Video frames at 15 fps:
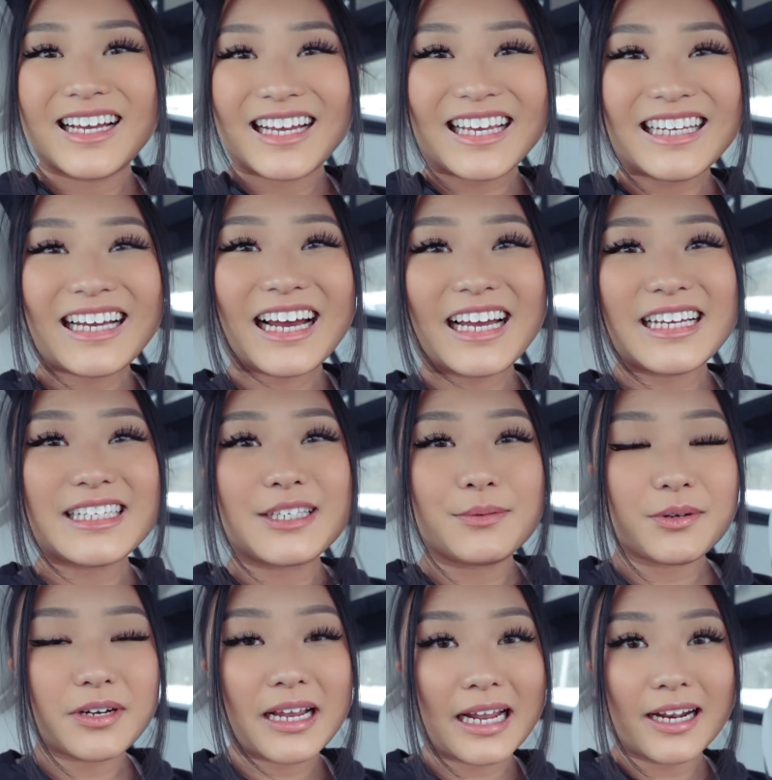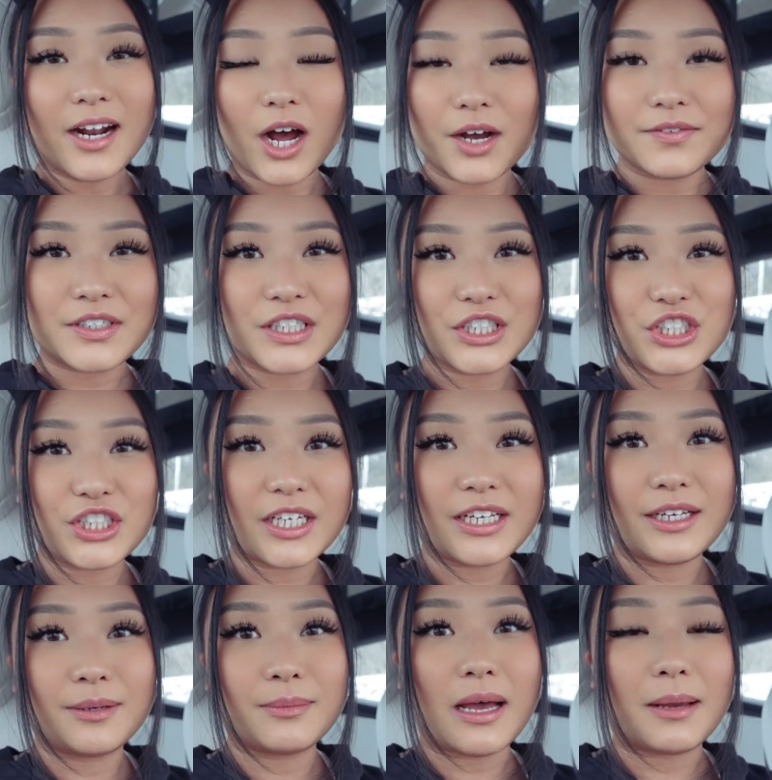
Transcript: Hey guys, we are headed off to the gym.